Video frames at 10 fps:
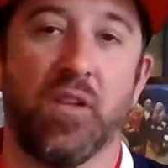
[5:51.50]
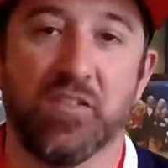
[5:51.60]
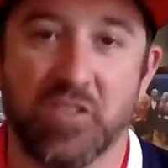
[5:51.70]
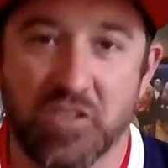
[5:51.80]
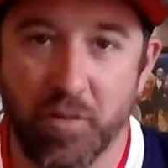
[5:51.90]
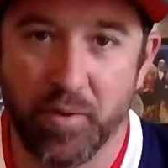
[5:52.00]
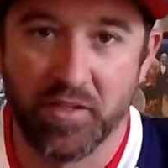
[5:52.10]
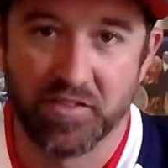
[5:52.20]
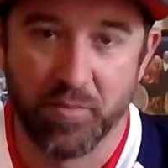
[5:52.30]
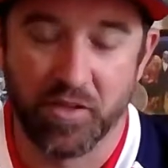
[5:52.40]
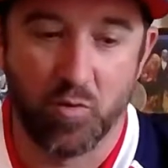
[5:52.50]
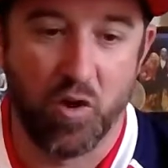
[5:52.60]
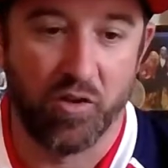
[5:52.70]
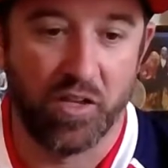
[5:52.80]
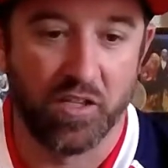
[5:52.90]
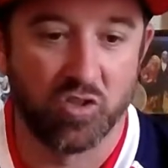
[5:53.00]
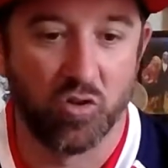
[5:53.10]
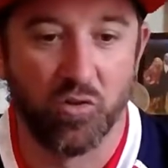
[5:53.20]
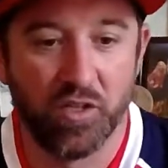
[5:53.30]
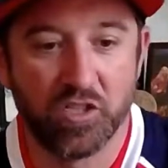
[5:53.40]
let's just jump into some of the quality
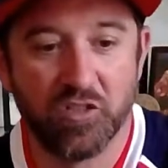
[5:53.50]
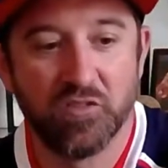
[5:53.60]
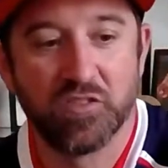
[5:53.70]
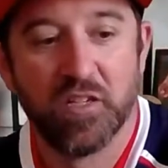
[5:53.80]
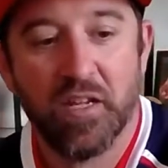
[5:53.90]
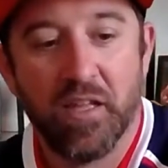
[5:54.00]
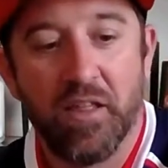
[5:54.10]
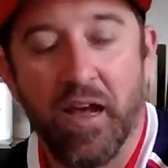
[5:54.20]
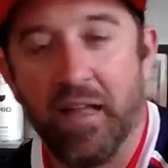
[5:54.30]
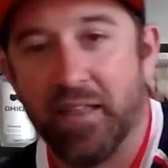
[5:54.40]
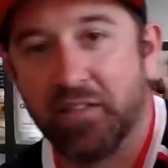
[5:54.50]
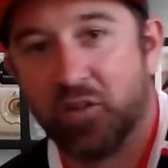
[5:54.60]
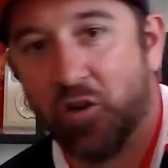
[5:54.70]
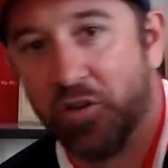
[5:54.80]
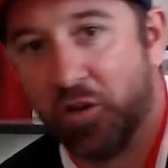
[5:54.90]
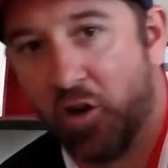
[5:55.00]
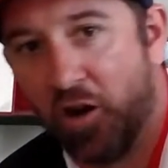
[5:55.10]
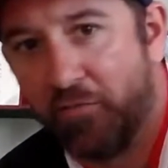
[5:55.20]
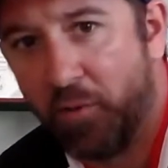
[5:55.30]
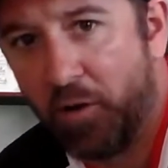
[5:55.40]
control issues. I like to call it the
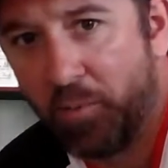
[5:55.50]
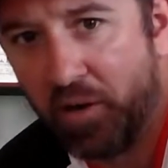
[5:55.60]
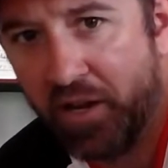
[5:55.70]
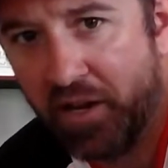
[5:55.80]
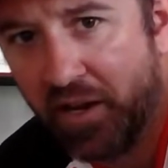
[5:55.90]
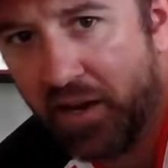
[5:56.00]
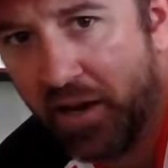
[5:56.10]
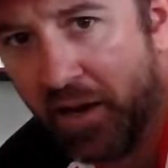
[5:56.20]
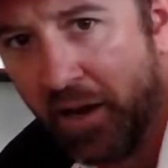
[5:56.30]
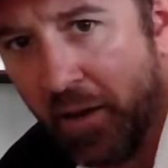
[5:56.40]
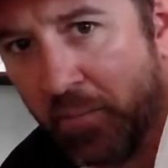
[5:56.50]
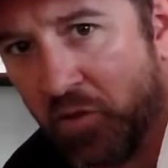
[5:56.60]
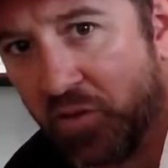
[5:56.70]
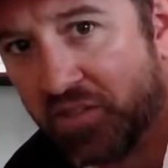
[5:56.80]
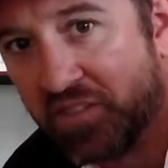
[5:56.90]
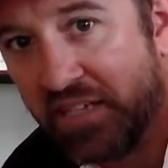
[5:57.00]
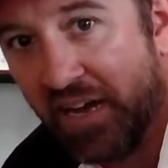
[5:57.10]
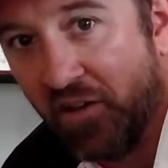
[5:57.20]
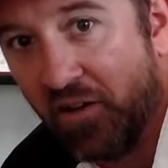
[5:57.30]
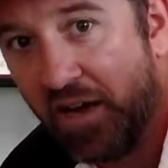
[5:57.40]
golf ball print. You can see
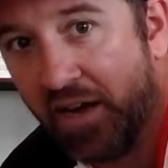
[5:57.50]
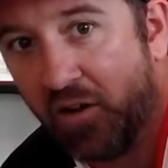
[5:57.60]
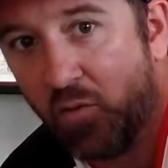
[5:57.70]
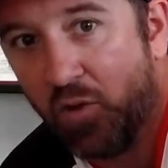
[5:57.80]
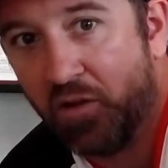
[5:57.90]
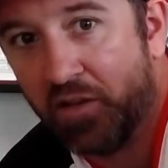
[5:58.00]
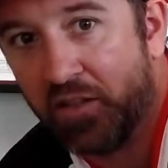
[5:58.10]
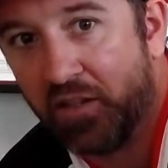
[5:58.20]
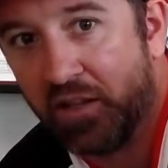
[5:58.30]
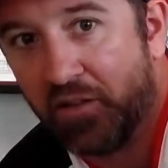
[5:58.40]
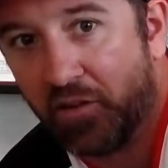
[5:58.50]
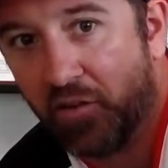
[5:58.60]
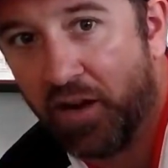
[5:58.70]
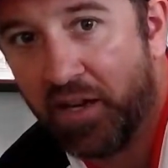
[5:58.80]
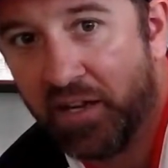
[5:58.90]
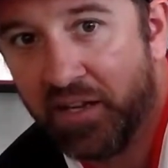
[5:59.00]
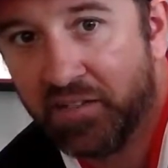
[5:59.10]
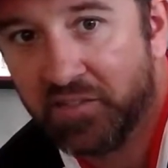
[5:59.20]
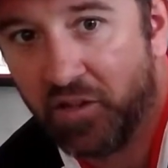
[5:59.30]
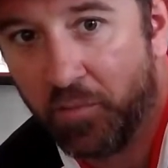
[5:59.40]
how high quality the leather graining
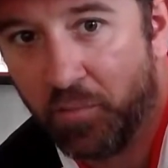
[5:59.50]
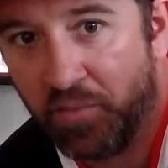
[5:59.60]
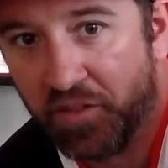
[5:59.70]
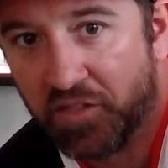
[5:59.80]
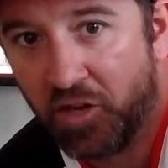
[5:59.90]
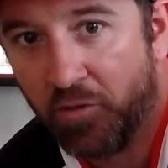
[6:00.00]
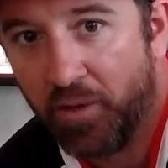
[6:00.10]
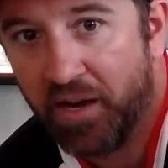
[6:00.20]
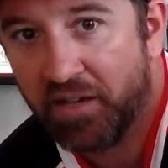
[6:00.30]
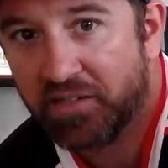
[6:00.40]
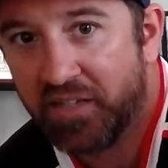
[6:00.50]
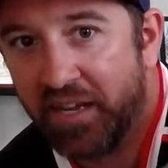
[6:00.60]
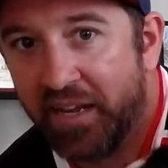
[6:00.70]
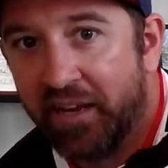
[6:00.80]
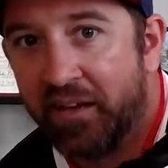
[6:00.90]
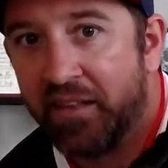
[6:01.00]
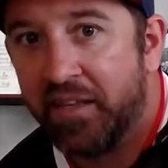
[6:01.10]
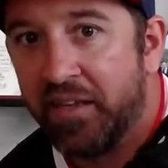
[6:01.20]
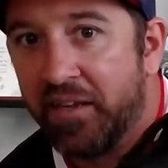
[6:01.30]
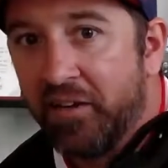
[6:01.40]
is on the toe box and
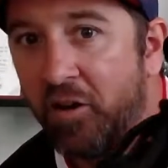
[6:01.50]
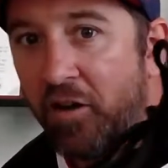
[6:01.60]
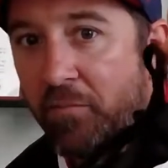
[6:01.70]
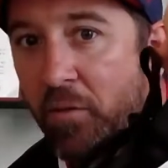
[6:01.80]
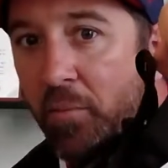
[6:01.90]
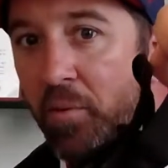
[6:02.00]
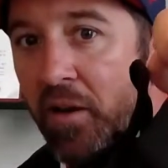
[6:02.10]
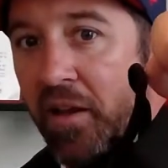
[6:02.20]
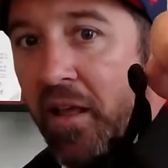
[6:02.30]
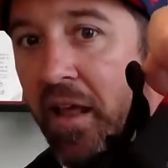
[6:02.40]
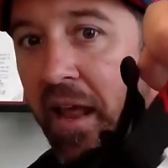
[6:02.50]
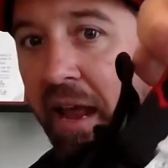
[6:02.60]
the golf ball print.